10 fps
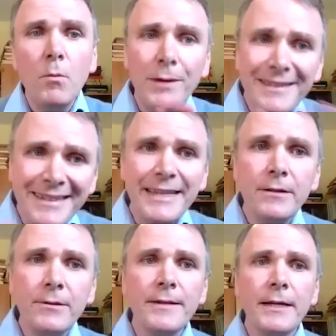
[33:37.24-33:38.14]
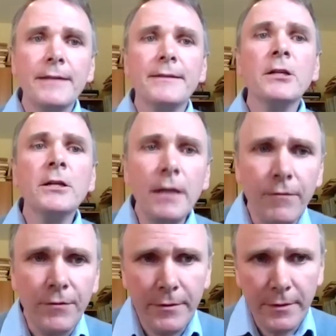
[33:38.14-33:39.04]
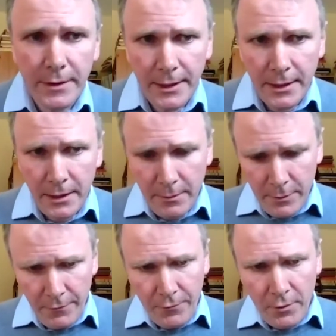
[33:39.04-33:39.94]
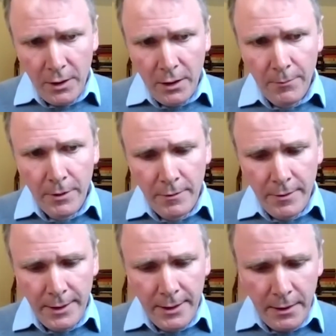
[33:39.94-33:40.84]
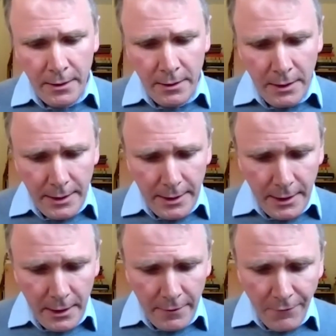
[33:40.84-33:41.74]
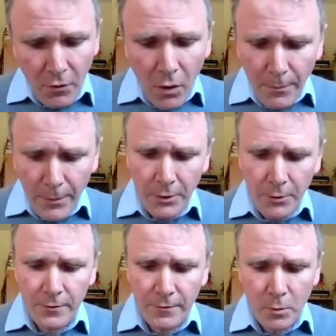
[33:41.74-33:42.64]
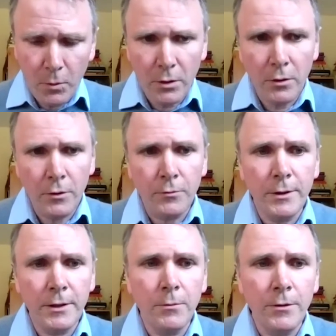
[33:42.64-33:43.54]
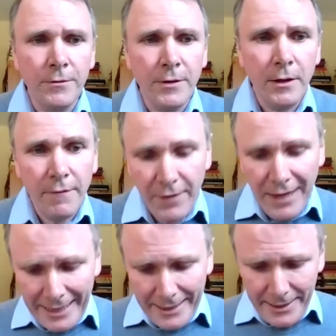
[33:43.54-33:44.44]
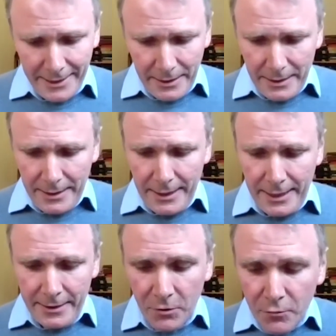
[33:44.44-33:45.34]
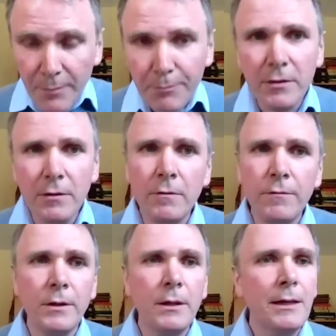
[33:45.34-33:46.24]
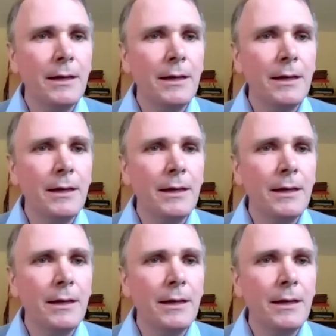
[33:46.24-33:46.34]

What we see here is a shift from the former use of the word, which was vaguely descriptive,